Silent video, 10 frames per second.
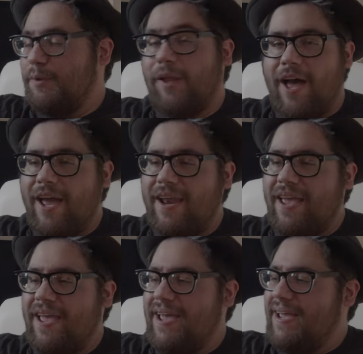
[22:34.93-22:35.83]

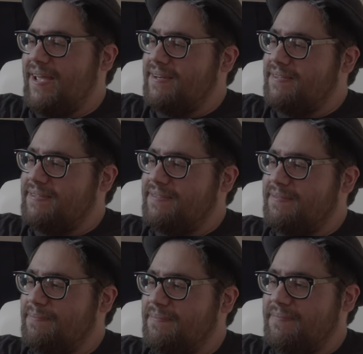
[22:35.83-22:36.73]
plot and,
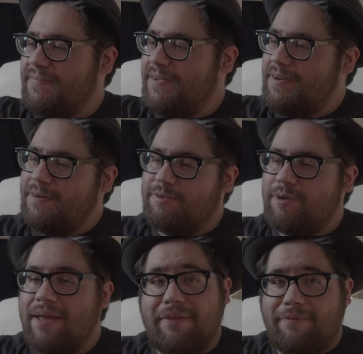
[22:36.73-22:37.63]
you know,
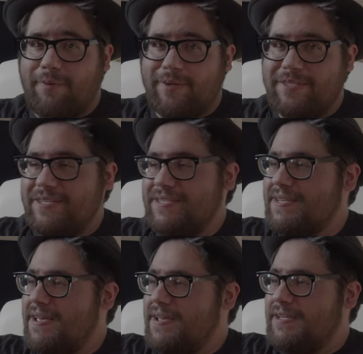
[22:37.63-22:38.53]
driving forces